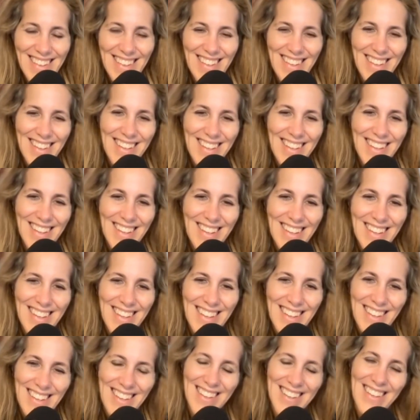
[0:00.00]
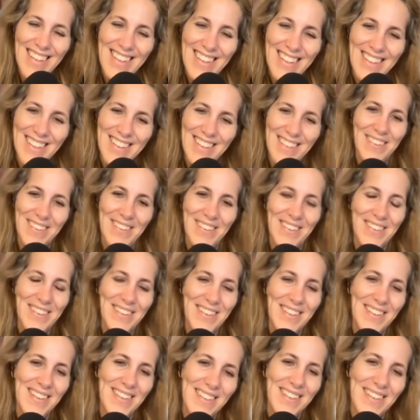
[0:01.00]

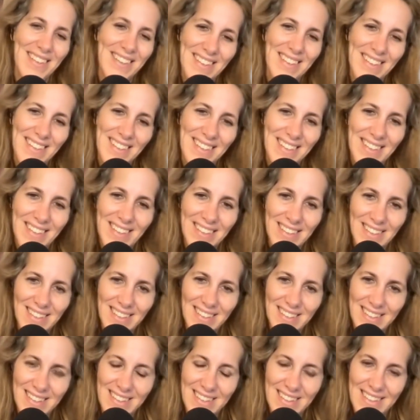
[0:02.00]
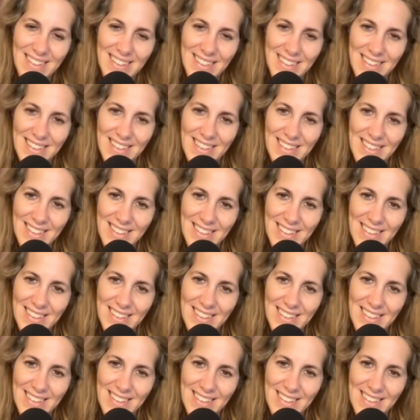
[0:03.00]
(silent)